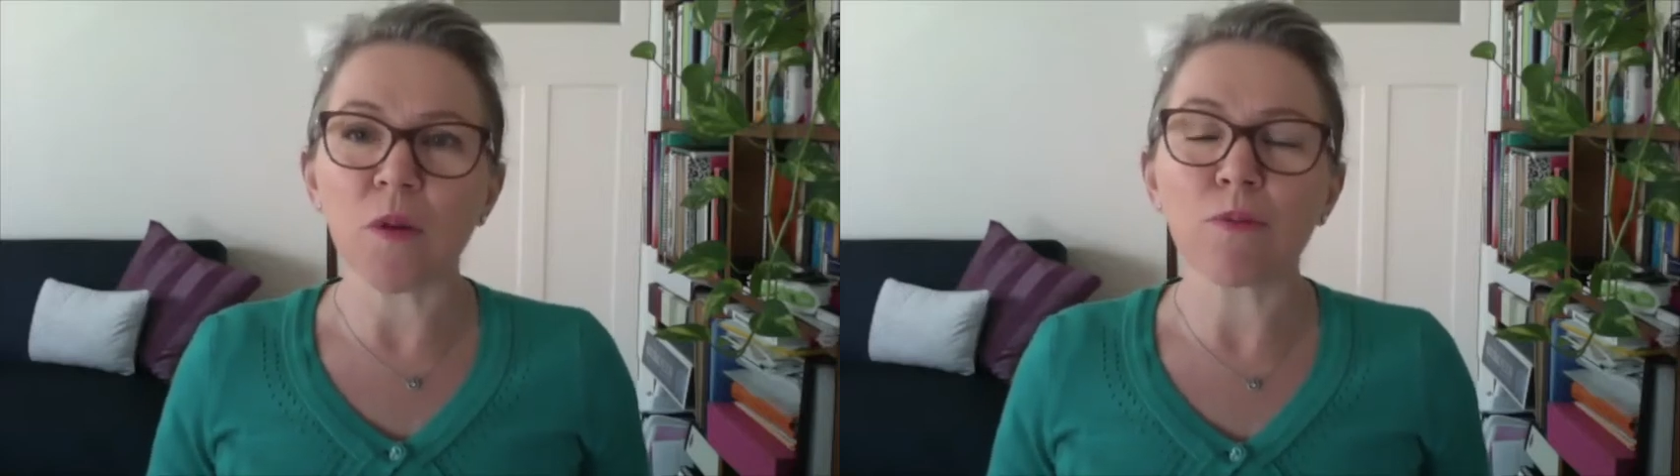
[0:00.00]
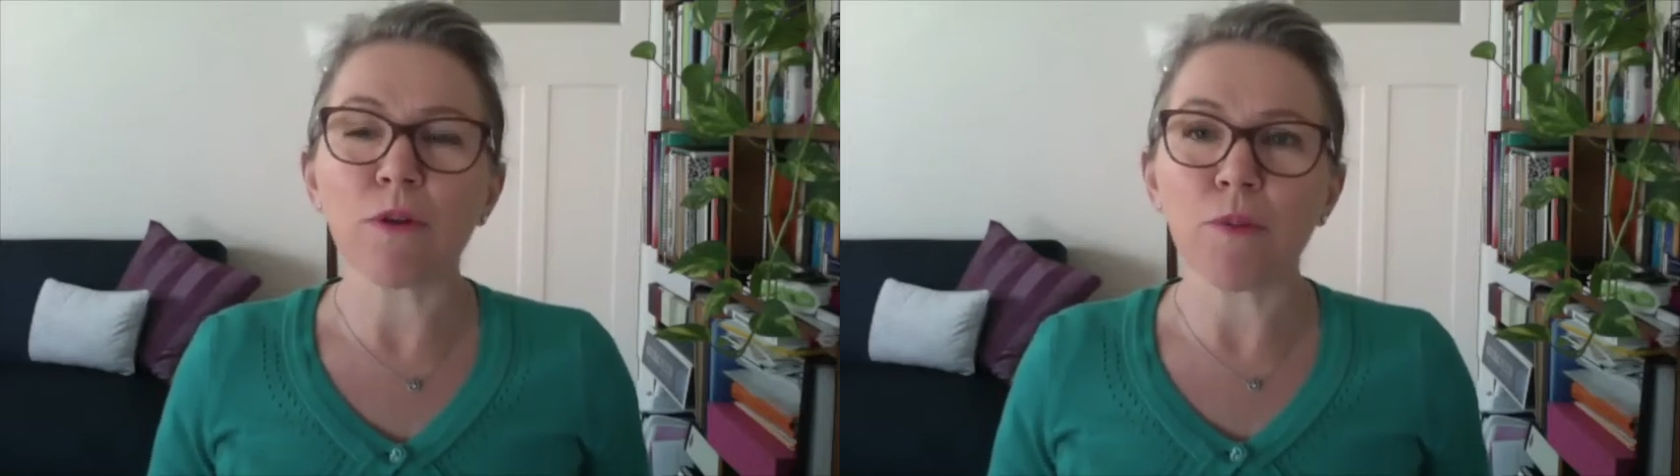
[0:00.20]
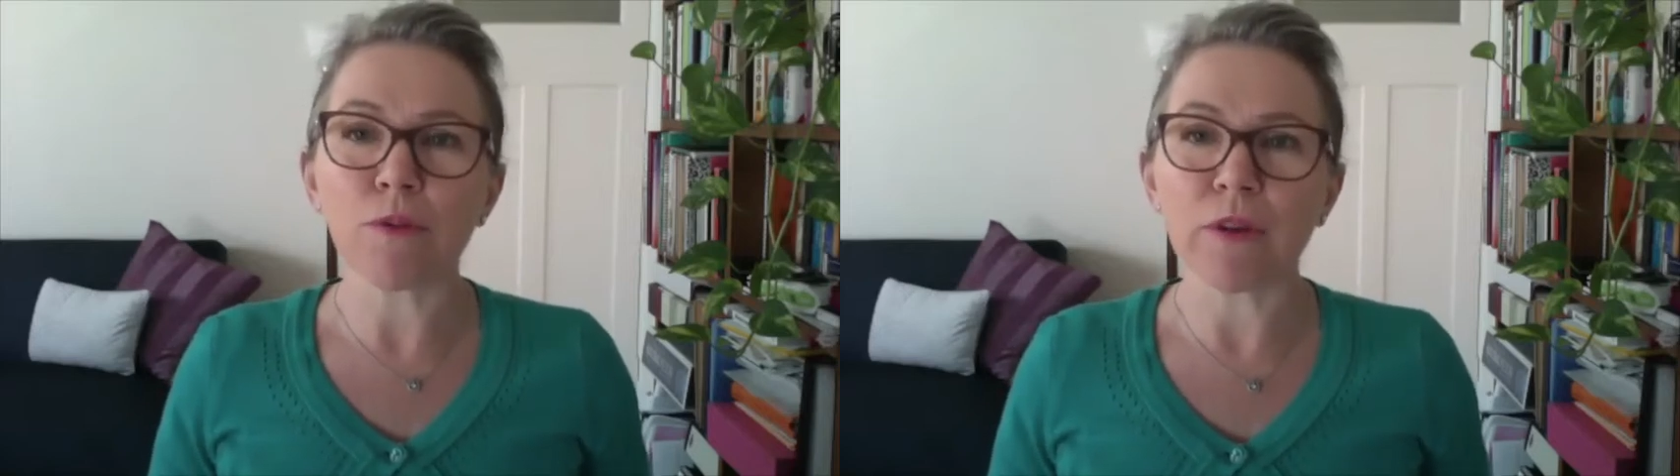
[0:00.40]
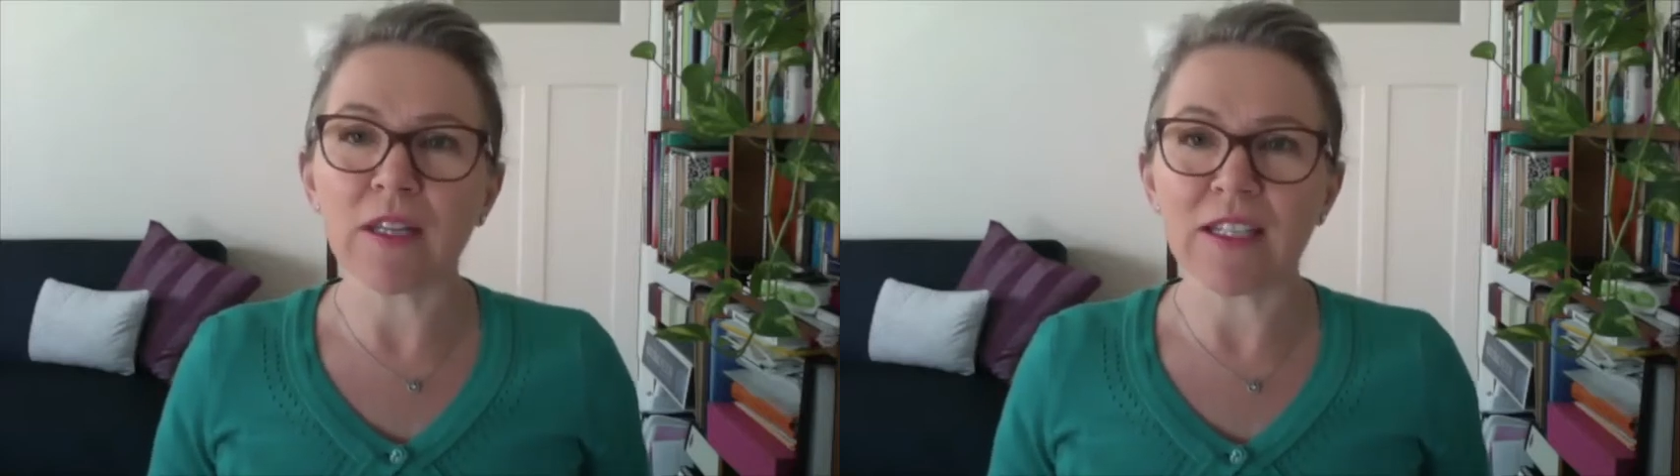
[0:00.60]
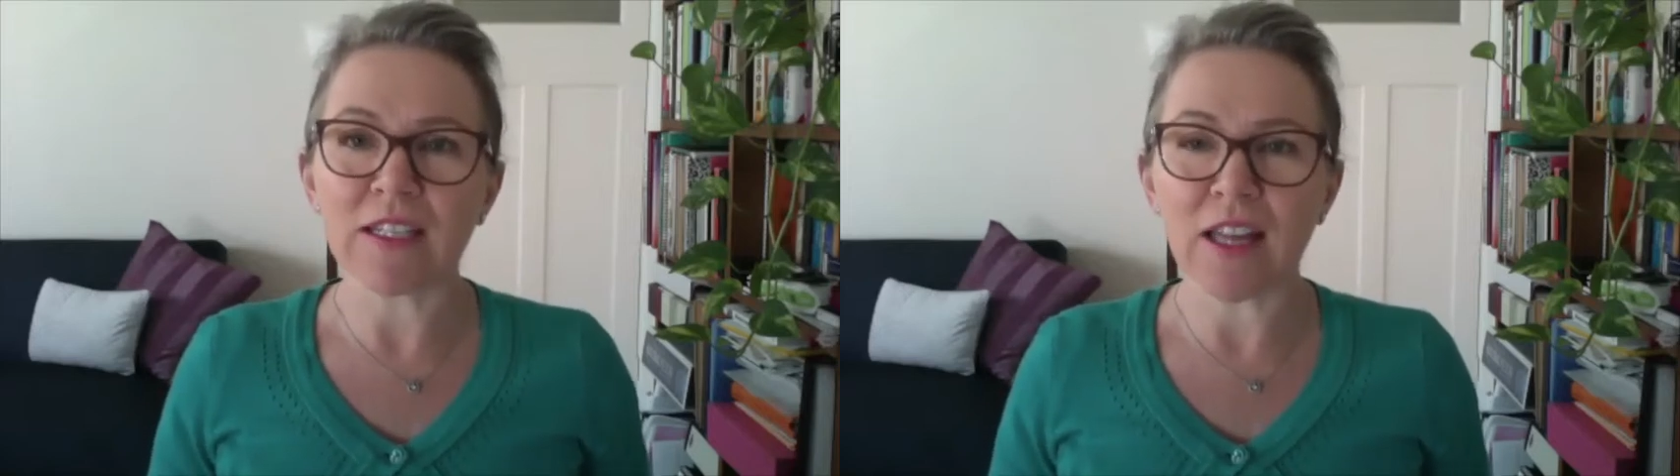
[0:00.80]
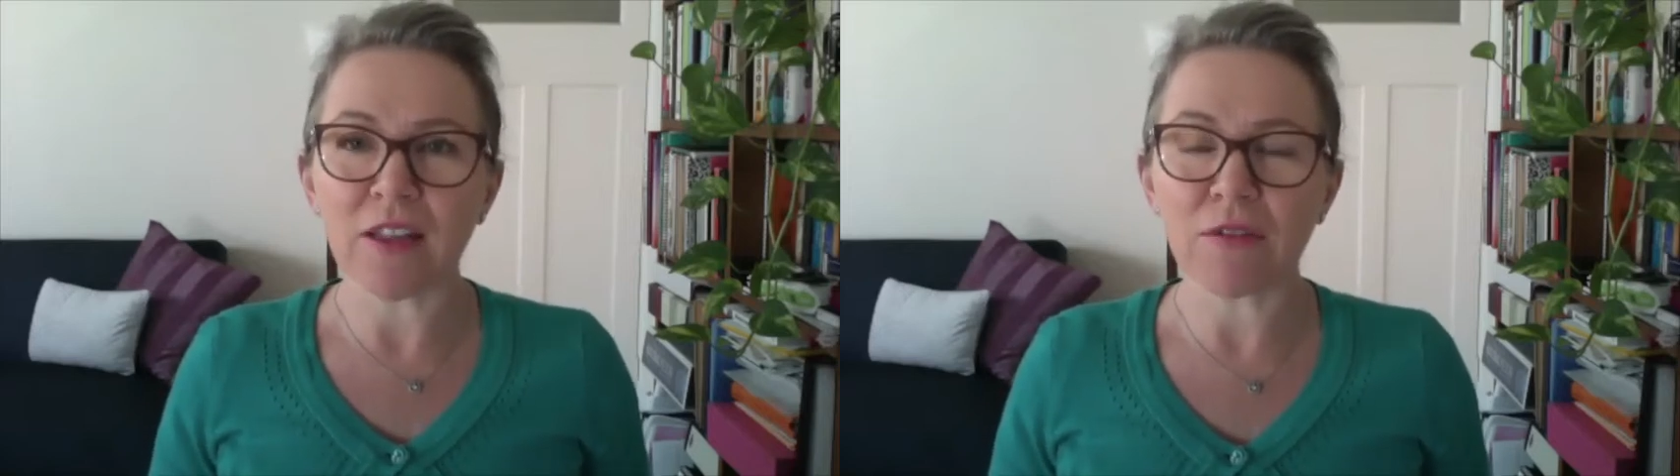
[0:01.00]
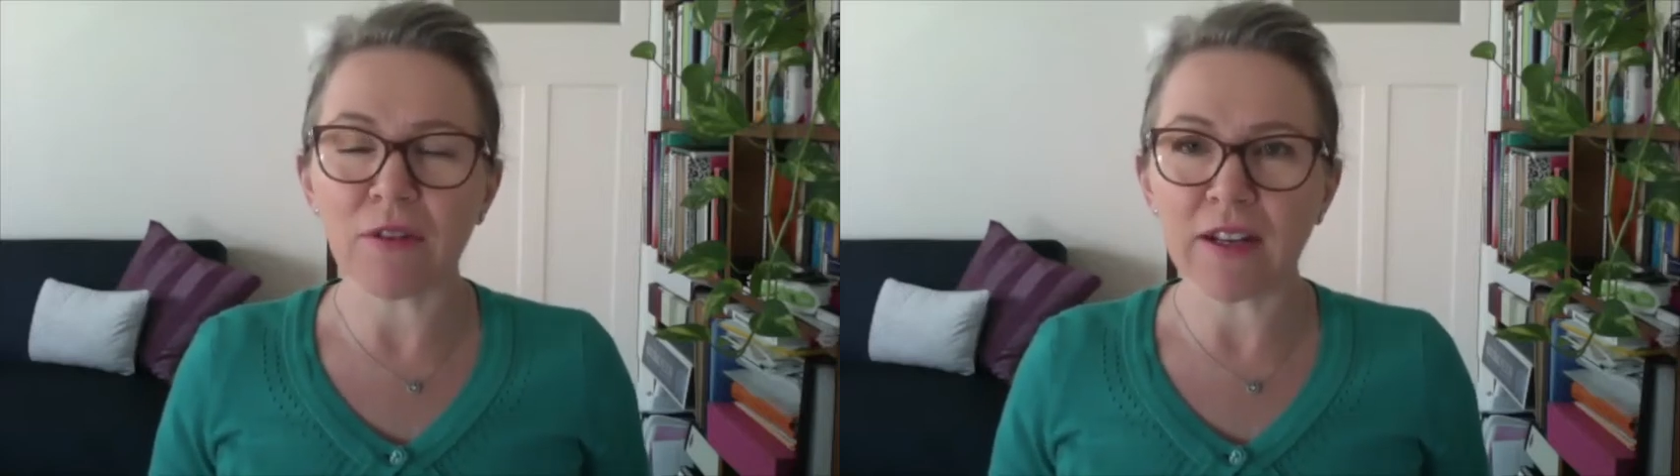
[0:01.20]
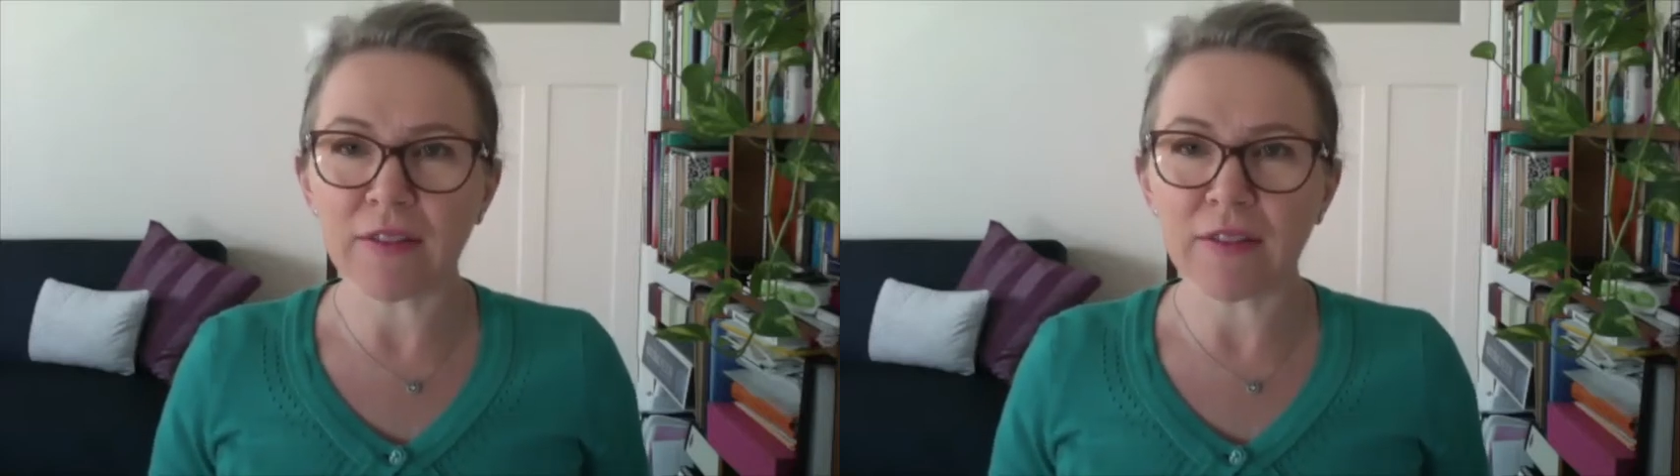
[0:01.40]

appropriately to that threat.